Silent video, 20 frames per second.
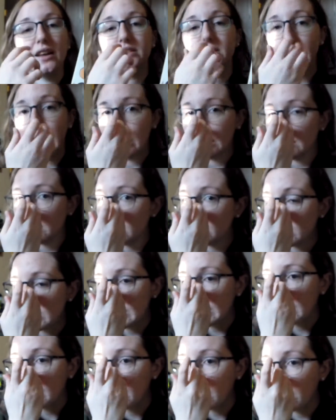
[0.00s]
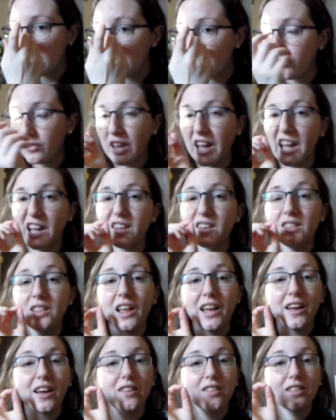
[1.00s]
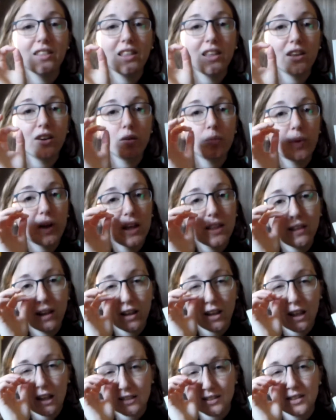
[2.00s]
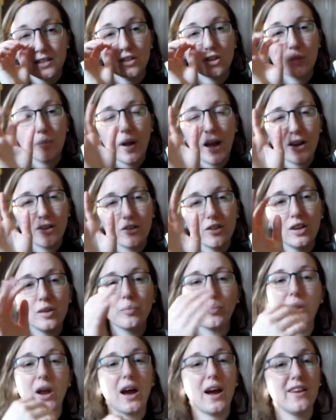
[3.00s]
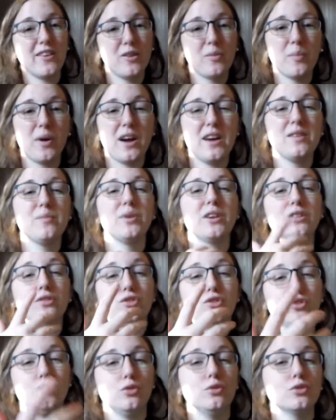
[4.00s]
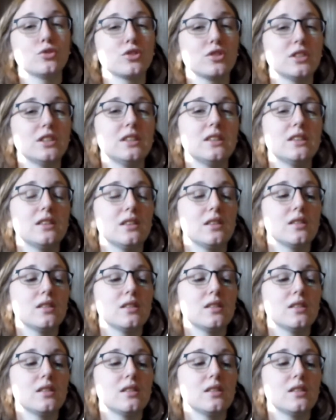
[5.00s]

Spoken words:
It does flake like a little bit, like gets a little powdery, but I don't mind because usually